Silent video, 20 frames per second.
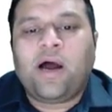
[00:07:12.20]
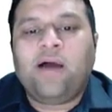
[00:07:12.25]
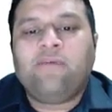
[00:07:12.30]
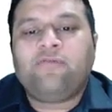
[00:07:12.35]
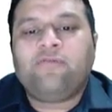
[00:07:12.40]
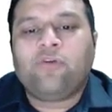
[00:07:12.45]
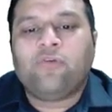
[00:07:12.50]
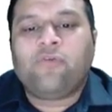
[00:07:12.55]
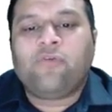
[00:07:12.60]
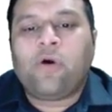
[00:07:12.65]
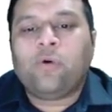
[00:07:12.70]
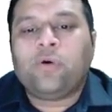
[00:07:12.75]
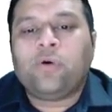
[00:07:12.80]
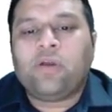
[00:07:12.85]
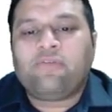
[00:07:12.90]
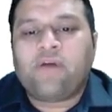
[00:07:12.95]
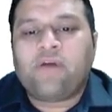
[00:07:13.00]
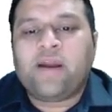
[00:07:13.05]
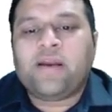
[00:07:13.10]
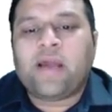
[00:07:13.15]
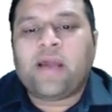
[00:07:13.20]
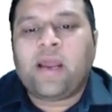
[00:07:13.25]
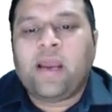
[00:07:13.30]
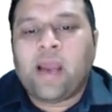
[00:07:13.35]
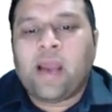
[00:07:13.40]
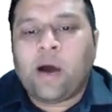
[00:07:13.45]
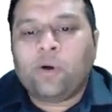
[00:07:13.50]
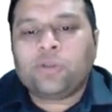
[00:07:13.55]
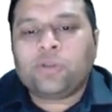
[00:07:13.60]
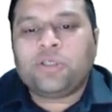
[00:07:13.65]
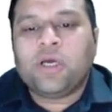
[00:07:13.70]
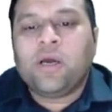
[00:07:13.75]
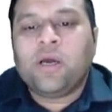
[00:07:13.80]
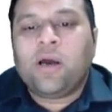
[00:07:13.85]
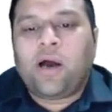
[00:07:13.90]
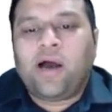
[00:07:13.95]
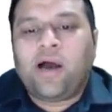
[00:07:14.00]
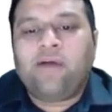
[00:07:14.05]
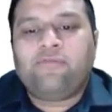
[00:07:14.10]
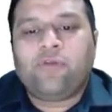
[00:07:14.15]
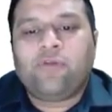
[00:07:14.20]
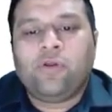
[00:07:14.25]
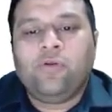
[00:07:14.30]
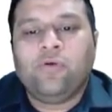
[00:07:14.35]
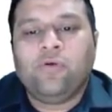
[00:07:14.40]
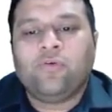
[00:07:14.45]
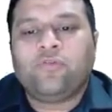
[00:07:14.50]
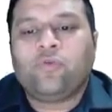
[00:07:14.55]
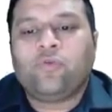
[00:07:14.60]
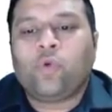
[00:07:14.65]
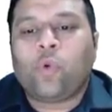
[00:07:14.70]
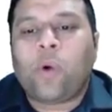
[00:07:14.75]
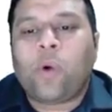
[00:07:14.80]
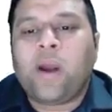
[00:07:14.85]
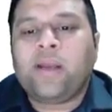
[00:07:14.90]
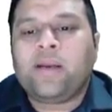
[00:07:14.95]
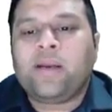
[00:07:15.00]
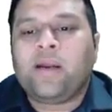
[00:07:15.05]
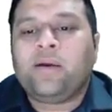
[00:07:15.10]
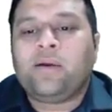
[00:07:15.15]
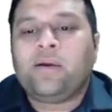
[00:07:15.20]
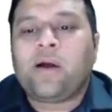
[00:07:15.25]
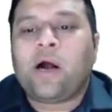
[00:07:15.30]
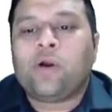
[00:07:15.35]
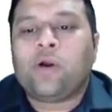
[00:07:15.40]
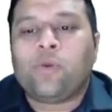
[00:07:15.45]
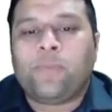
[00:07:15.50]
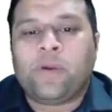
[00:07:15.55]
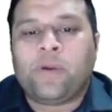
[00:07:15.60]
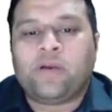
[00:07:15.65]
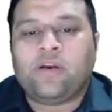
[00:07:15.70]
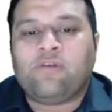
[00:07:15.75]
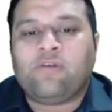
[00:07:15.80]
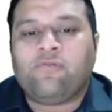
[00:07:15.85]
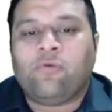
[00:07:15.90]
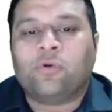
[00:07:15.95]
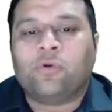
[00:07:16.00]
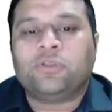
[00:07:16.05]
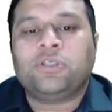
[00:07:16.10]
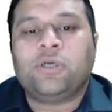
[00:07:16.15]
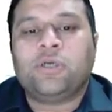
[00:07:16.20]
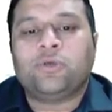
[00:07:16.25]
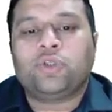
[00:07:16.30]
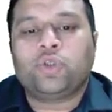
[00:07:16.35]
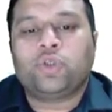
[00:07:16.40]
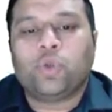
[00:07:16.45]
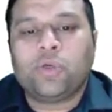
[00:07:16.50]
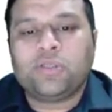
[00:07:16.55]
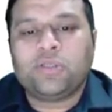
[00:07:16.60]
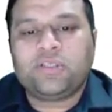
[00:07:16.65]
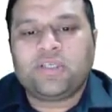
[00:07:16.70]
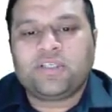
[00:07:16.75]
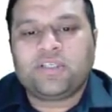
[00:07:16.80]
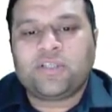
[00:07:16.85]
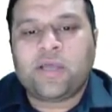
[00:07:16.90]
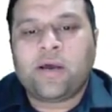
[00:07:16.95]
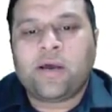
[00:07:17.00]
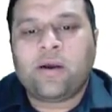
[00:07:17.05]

I have to find allowed, I have to use coin and card operated phones. Now students is